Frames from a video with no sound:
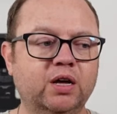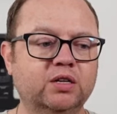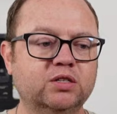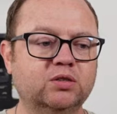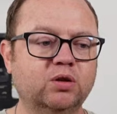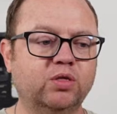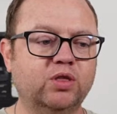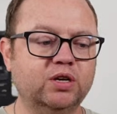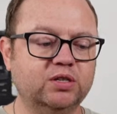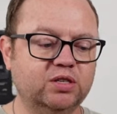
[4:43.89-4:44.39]

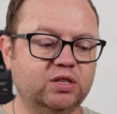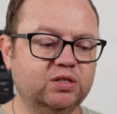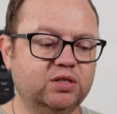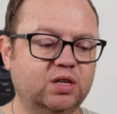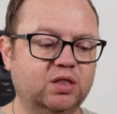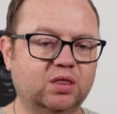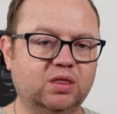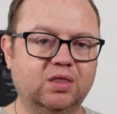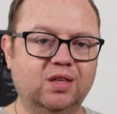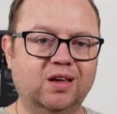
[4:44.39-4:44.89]
So this
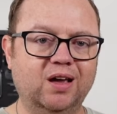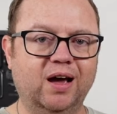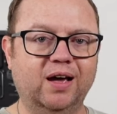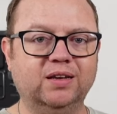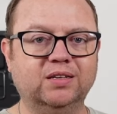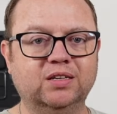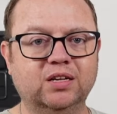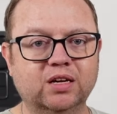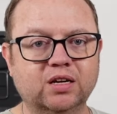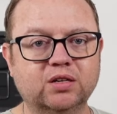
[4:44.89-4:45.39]
isn't the
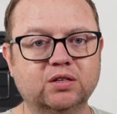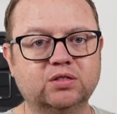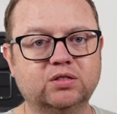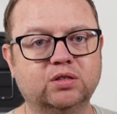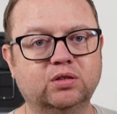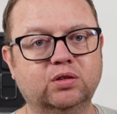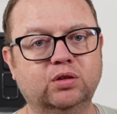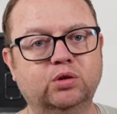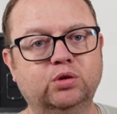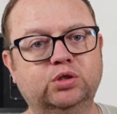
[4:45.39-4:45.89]
ideal
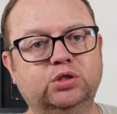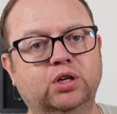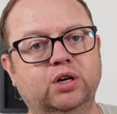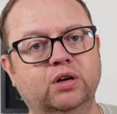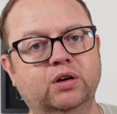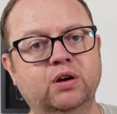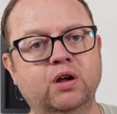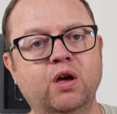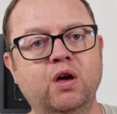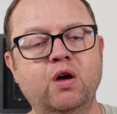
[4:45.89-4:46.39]

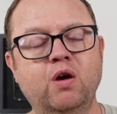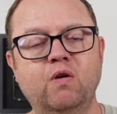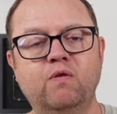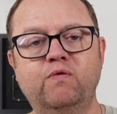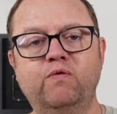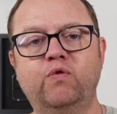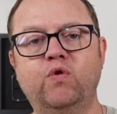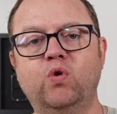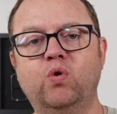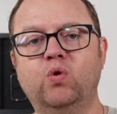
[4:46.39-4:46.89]
solution
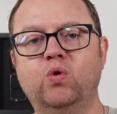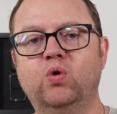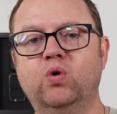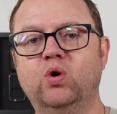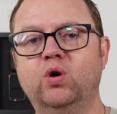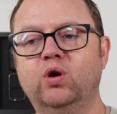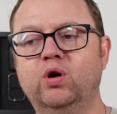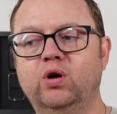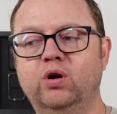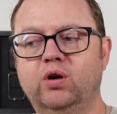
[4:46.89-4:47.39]

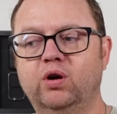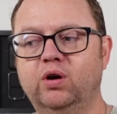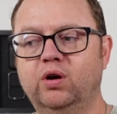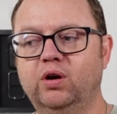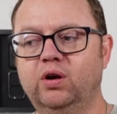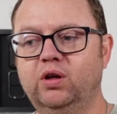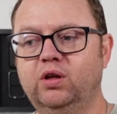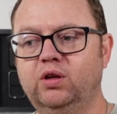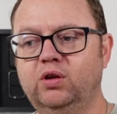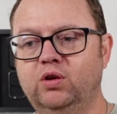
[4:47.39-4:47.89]
for
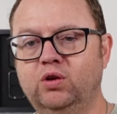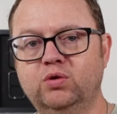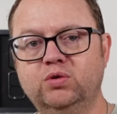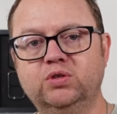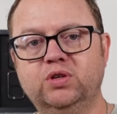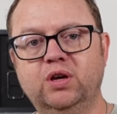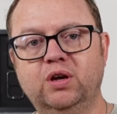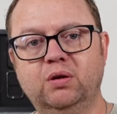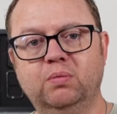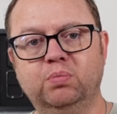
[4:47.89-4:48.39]

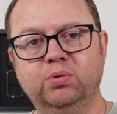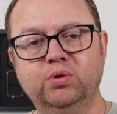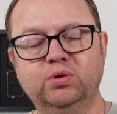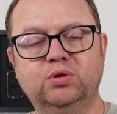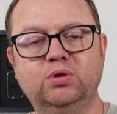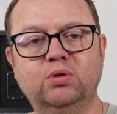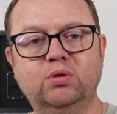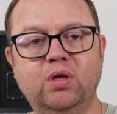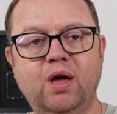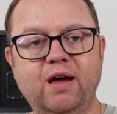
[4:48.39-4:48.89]
using
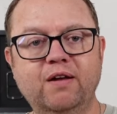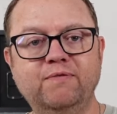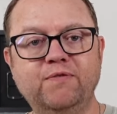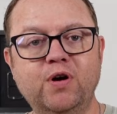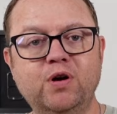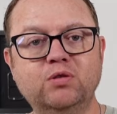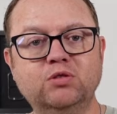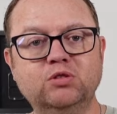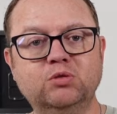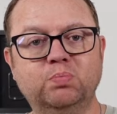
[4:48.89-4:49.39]
Bluetooth
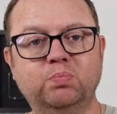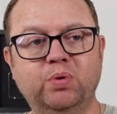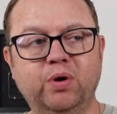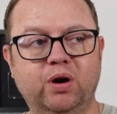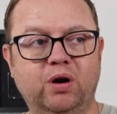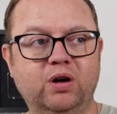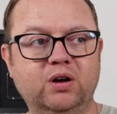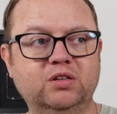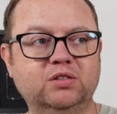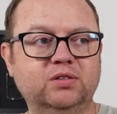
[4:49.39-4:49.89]
headphones, but
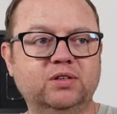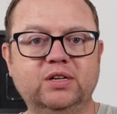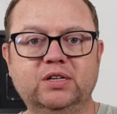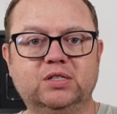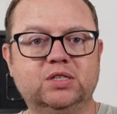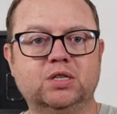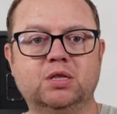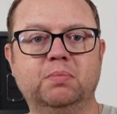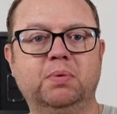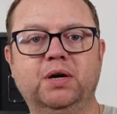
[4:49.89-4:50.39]
honestly,
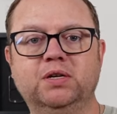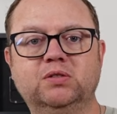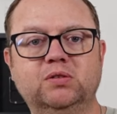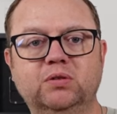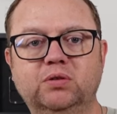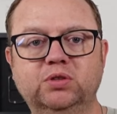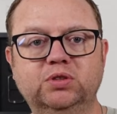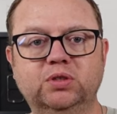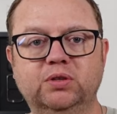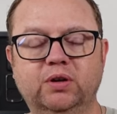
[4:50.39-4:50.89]
it's the best
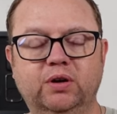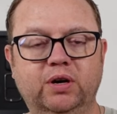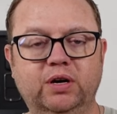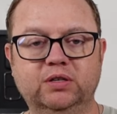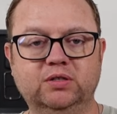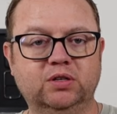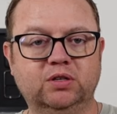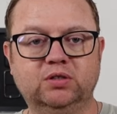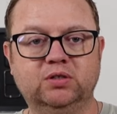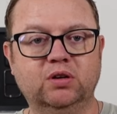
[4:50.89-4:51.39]
solution there
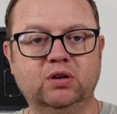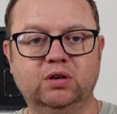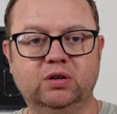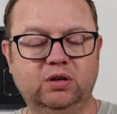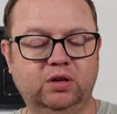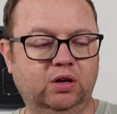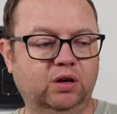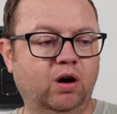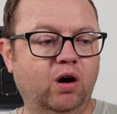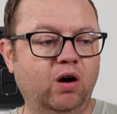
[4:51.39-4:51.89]
is. There's
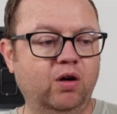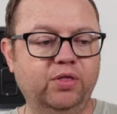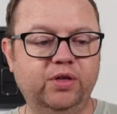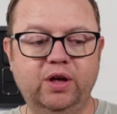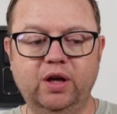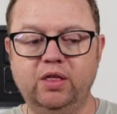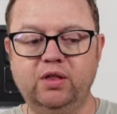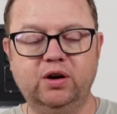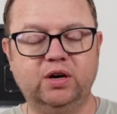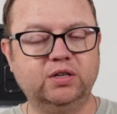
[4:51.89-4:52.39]
all
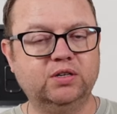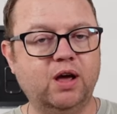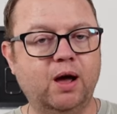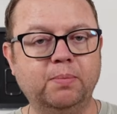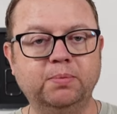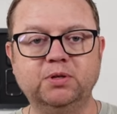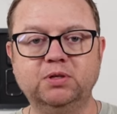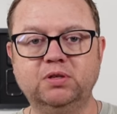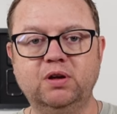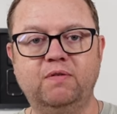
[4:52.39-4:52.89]
the other
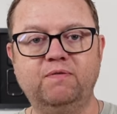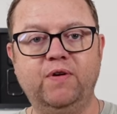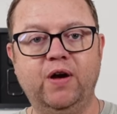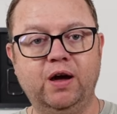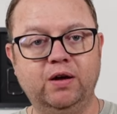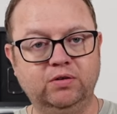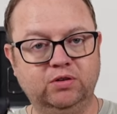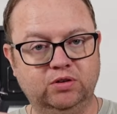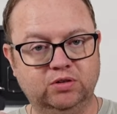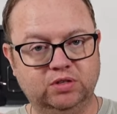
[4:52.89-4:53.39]
adapters I
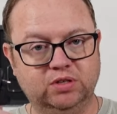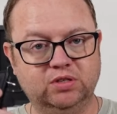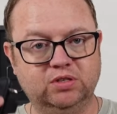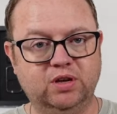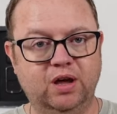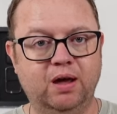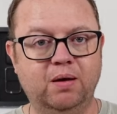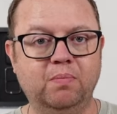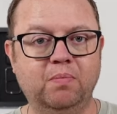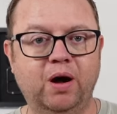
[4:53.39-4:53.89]
found use the
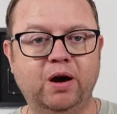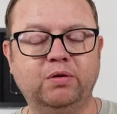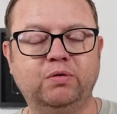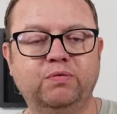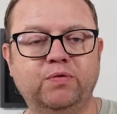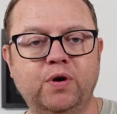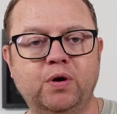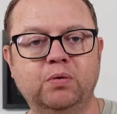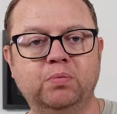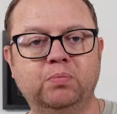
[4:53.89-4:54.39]
same
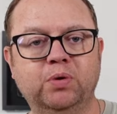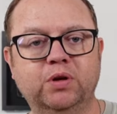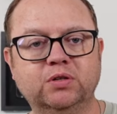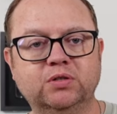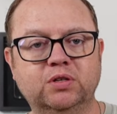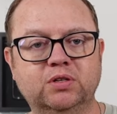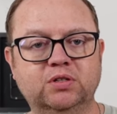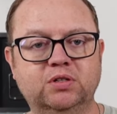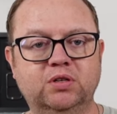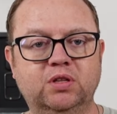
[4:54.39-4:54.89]
microphone
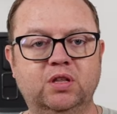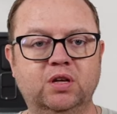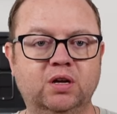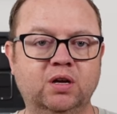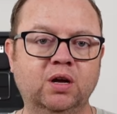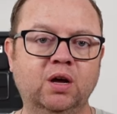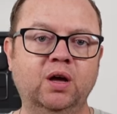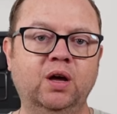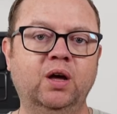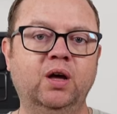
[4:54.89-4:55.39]
built into the,
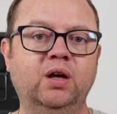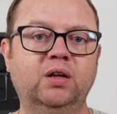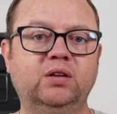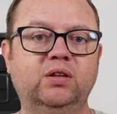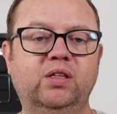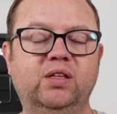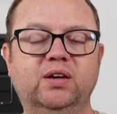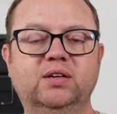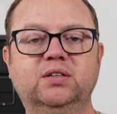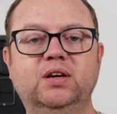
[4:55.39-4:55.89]

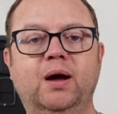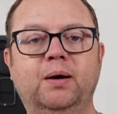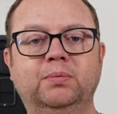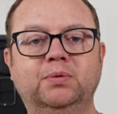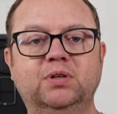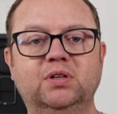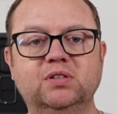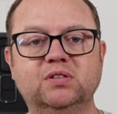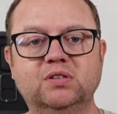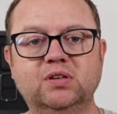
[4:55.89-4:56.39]
the
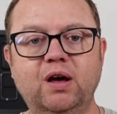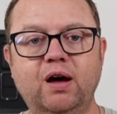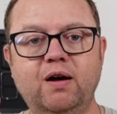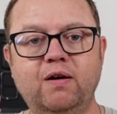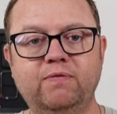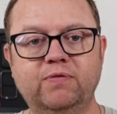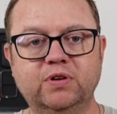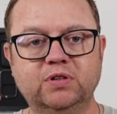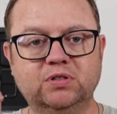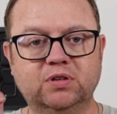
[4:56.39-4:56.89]
adapter
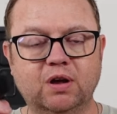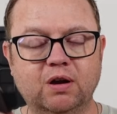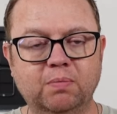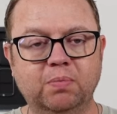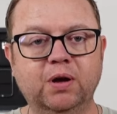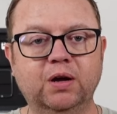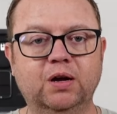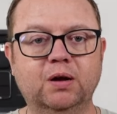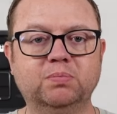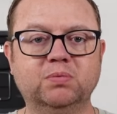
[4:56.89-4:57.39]
itself. It's gonna
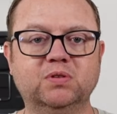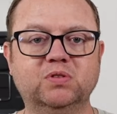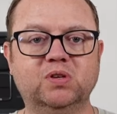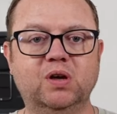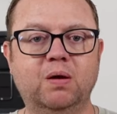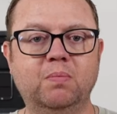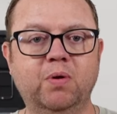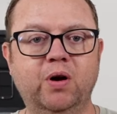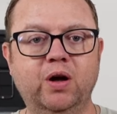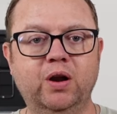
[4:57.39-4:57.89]
pick up the
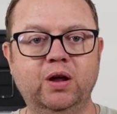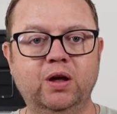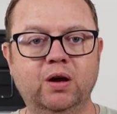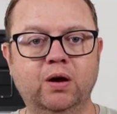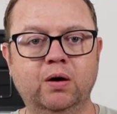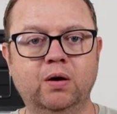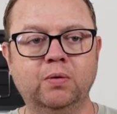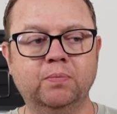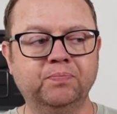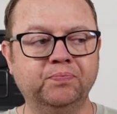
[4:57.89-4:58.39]
same
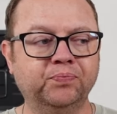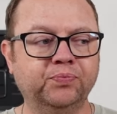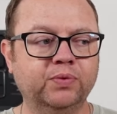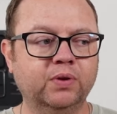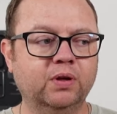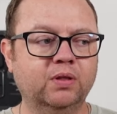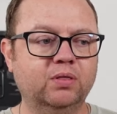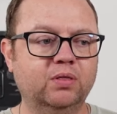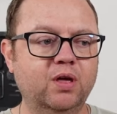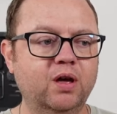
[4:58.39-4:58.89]
audio.
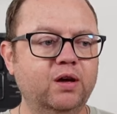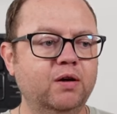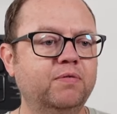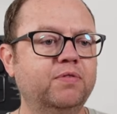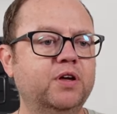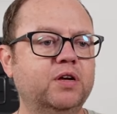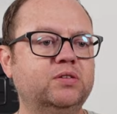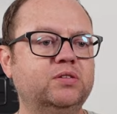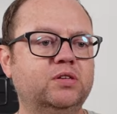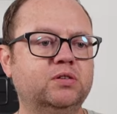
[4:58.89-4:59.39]
Think of
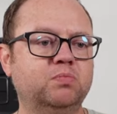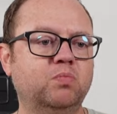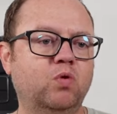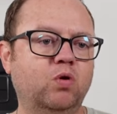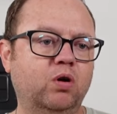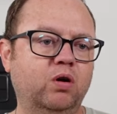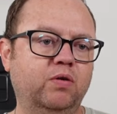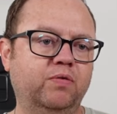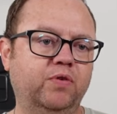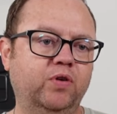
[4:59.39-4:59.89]
this as
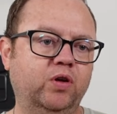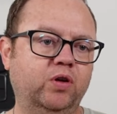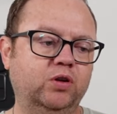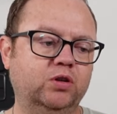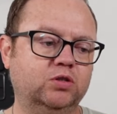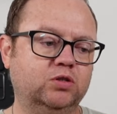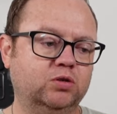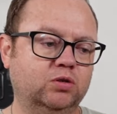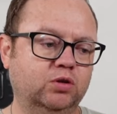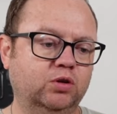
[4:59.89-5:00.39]
more of a
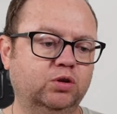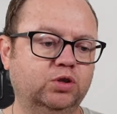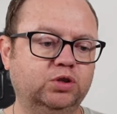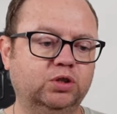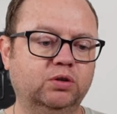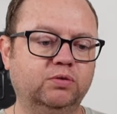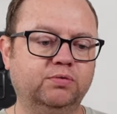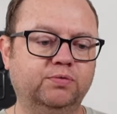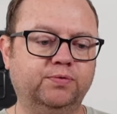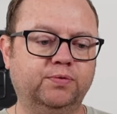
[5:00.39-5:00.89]

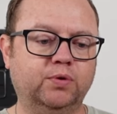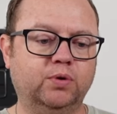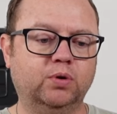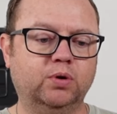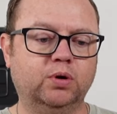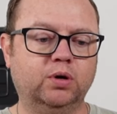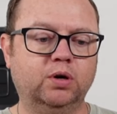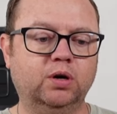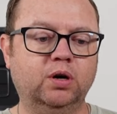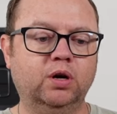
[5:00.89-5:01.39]
solution
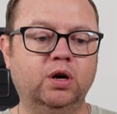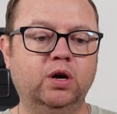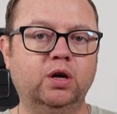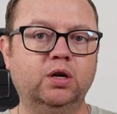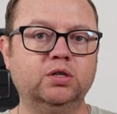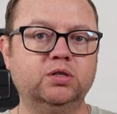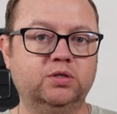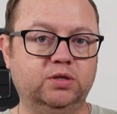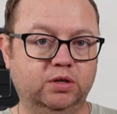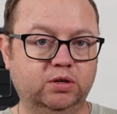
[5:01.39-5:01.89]
for
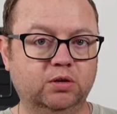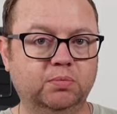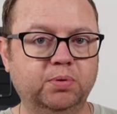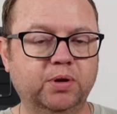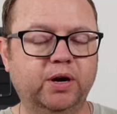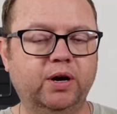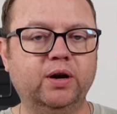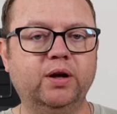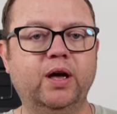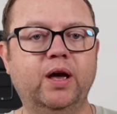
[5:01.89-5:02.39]
single
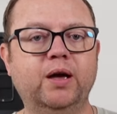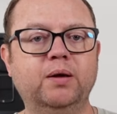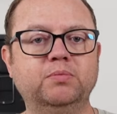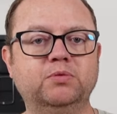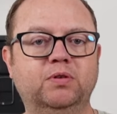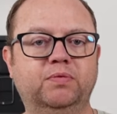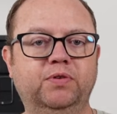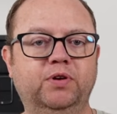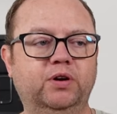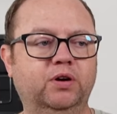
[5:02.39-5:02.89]
player
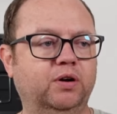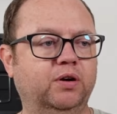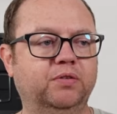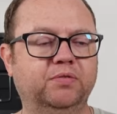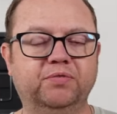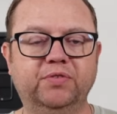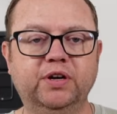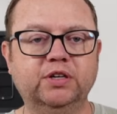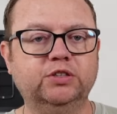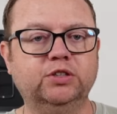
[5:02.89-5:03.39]
games, if you're an
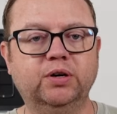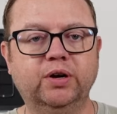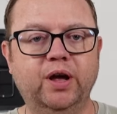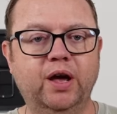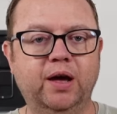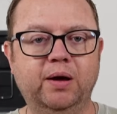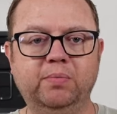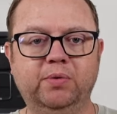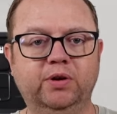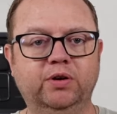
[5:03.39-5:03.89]
adventure
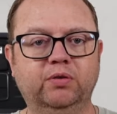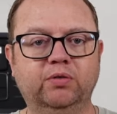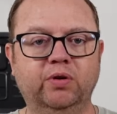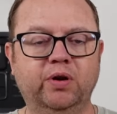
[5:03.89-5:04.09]
game and you're